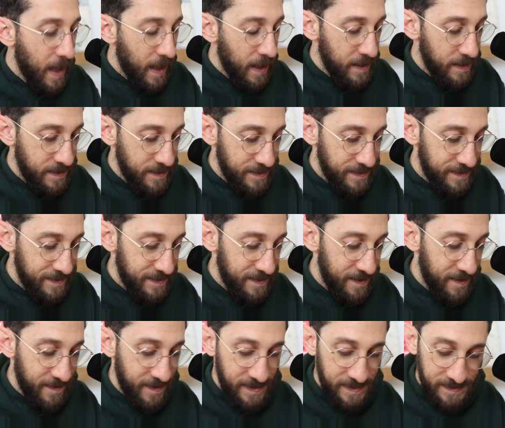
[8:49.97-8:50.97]
All
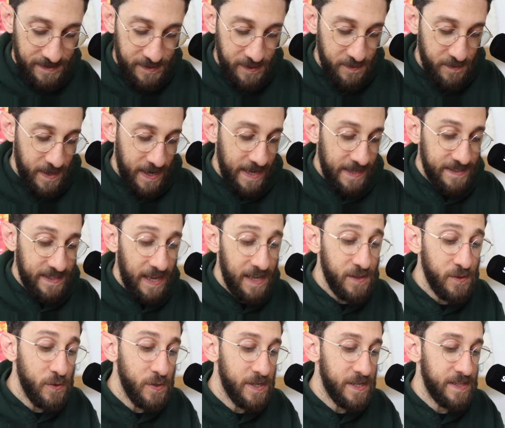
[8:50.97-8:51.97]
right. So as I
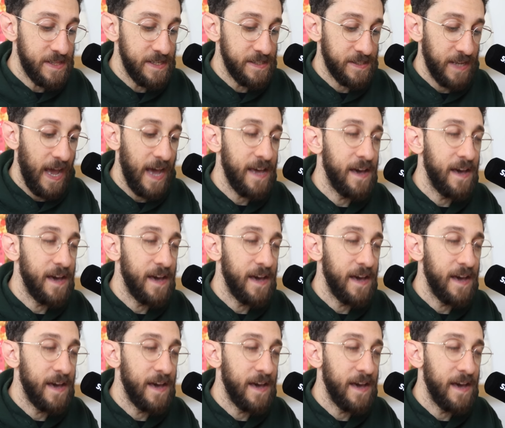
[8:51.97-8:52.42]
look at this, I